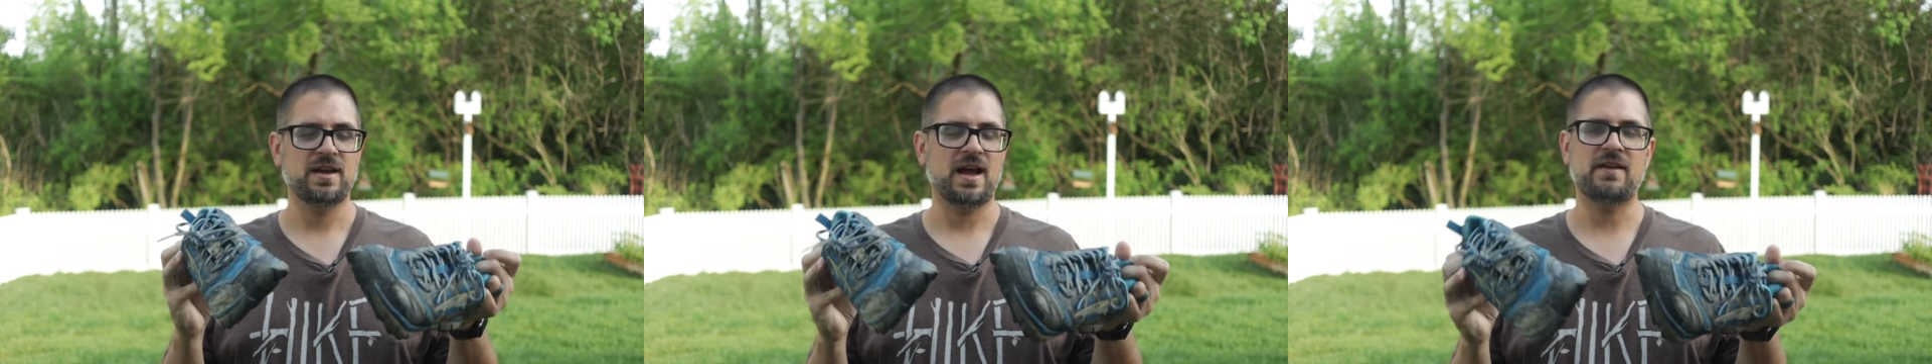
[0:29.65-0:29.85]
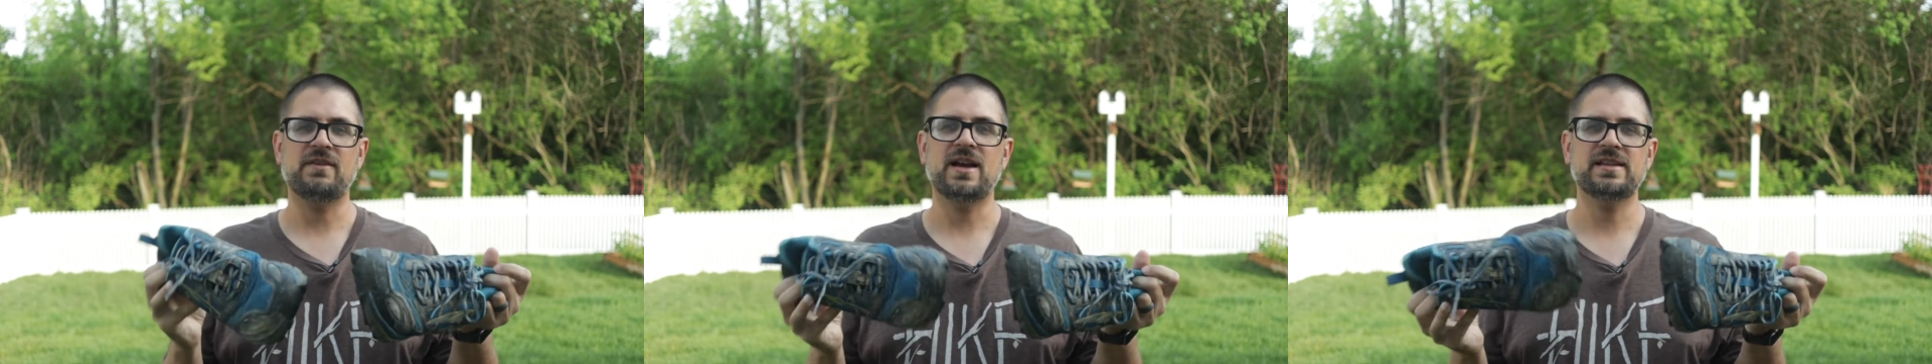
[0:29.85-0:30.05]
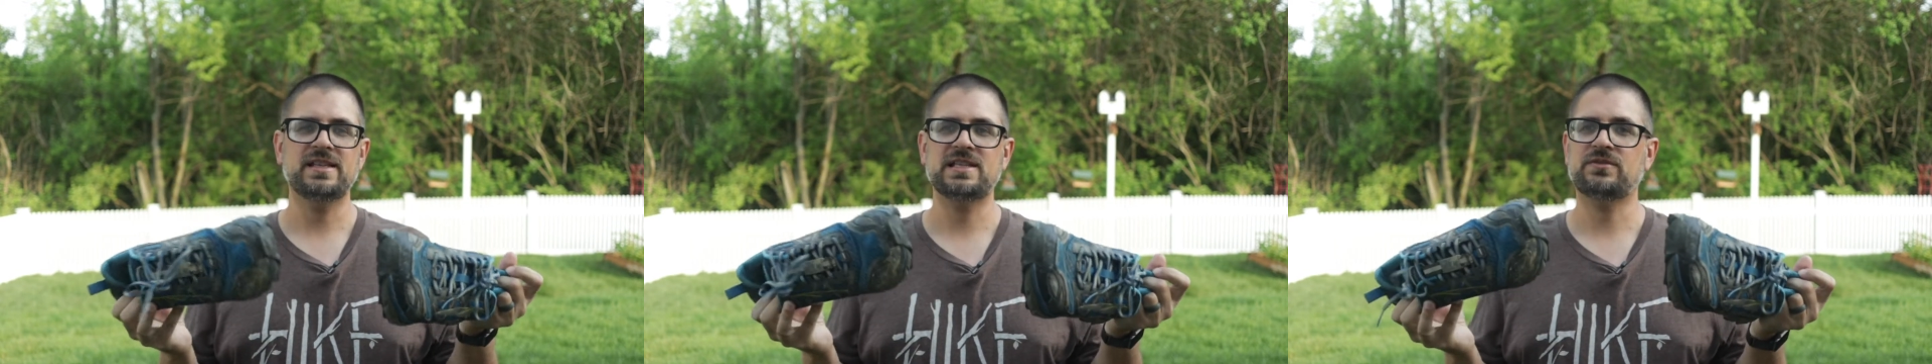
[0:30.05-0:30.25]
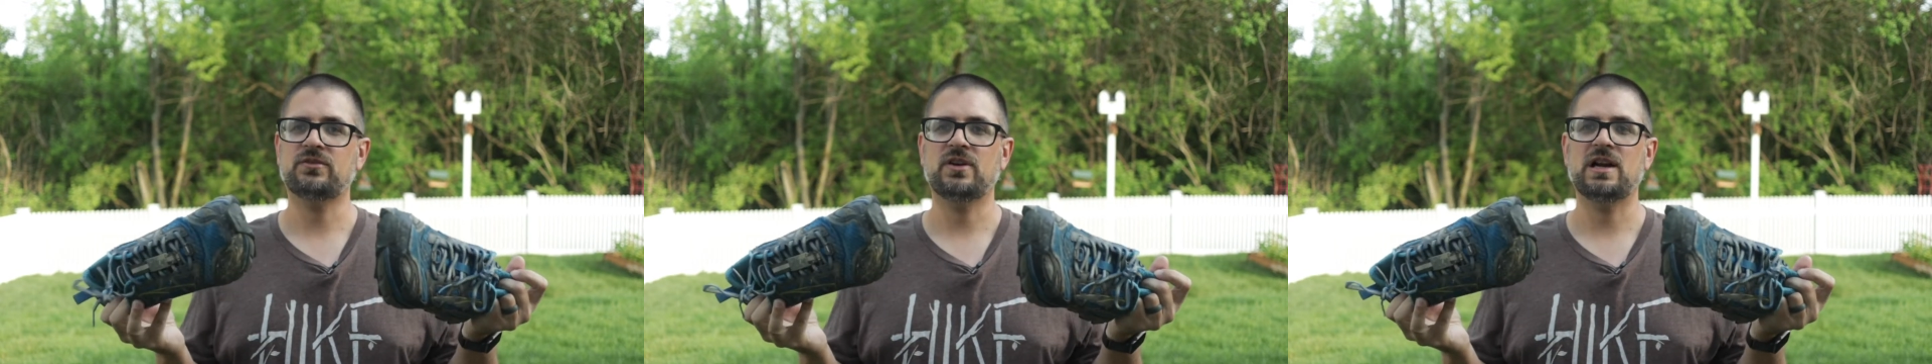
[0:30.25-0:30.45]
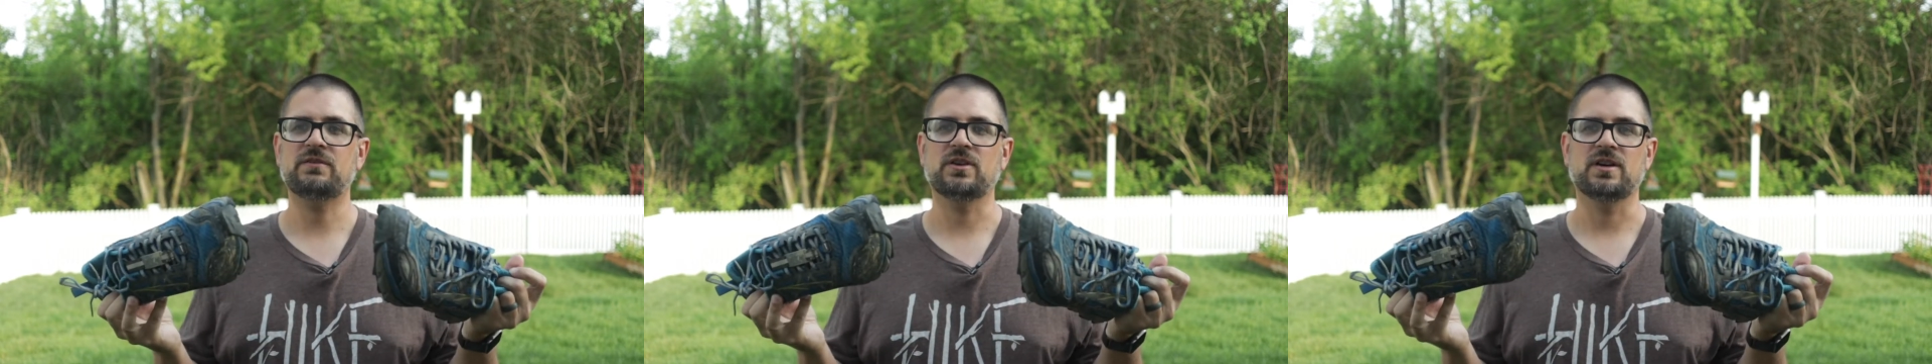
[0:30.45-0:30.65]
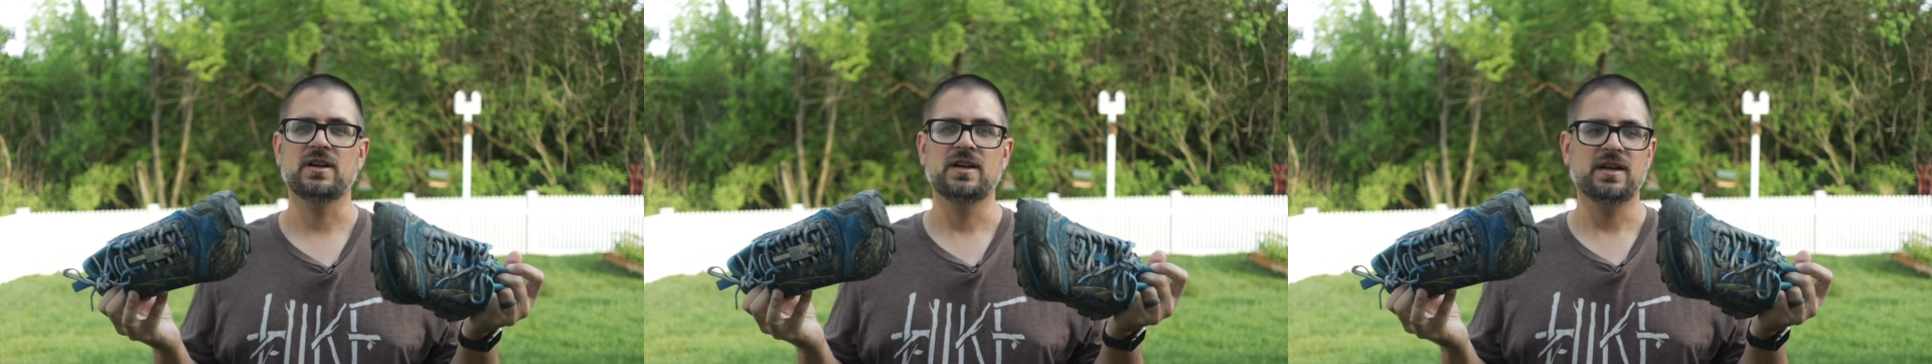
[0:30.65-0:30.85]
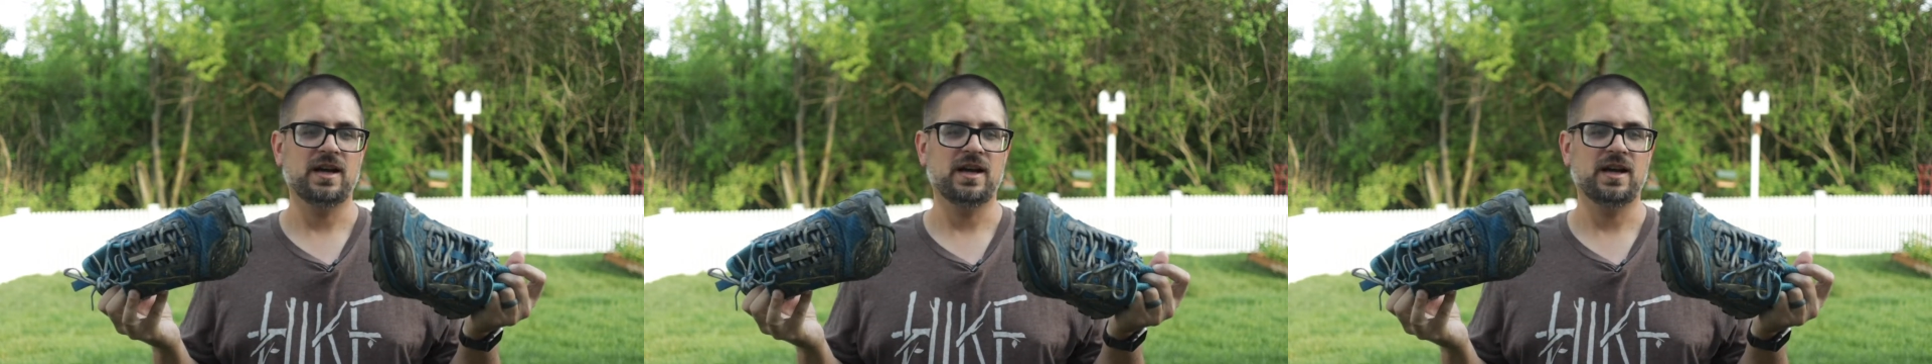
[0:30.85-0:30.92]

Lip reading: I've had these forever.